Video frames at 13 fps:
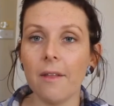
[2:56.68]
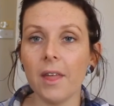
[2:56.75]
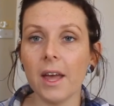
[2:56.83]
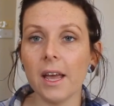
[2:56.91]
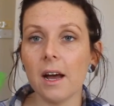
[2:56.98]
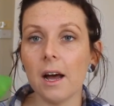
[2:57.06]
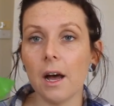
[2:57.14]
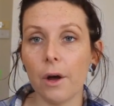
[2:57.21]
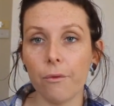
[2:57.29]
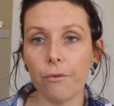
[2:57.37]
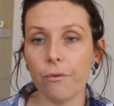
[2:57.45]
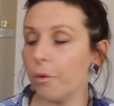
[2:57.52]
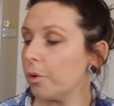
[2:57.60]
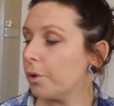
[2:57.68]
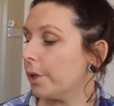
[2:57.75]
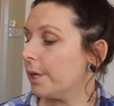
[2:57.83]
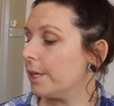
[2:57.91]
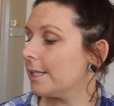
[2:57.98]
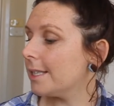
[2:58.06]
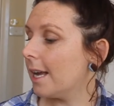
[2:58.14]
they are
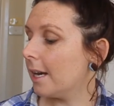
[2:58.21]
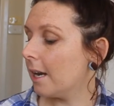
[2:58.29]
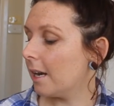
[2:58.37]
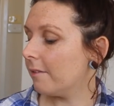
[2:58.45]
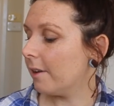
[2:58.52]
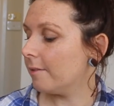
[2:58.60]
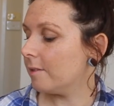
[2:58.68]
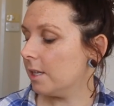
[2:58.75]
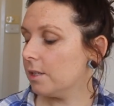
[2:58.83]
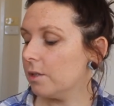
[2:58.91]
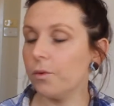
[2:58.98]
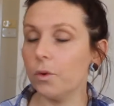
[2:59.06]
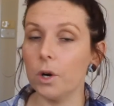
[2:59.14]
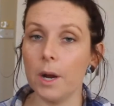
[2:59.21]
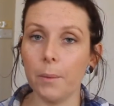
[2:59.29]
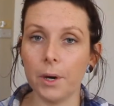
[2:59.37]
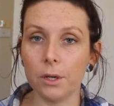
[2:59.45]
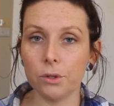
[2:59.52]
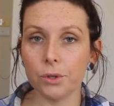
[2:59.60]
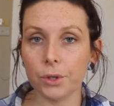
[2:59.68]
$4.95 for a
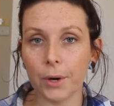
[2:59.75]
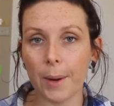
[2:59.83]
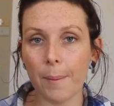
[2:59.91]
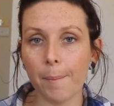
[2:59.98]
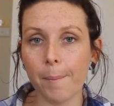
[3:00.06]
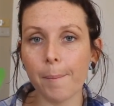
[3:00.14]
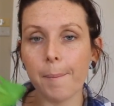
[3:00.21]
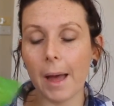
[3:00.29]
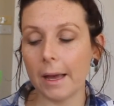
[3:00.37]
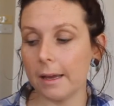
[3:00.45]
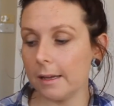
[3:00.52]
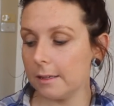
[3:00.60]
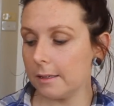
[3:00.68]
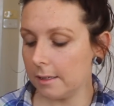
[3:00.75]
100 gram packet.